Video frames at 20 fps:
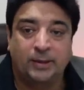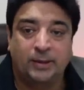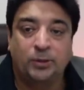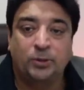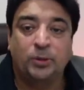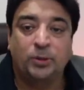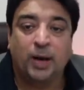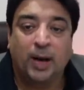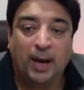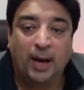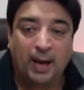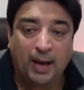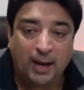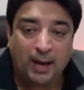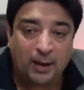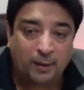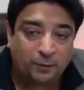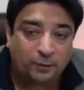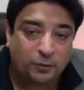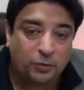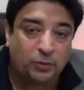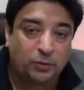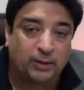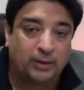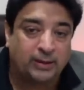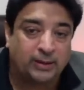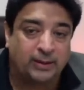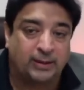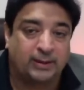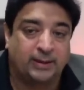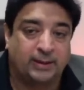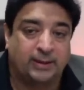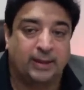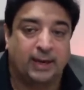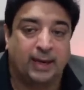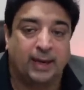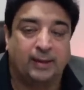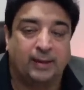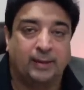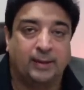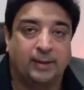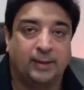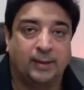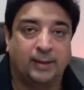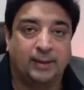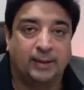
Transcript: you have to understand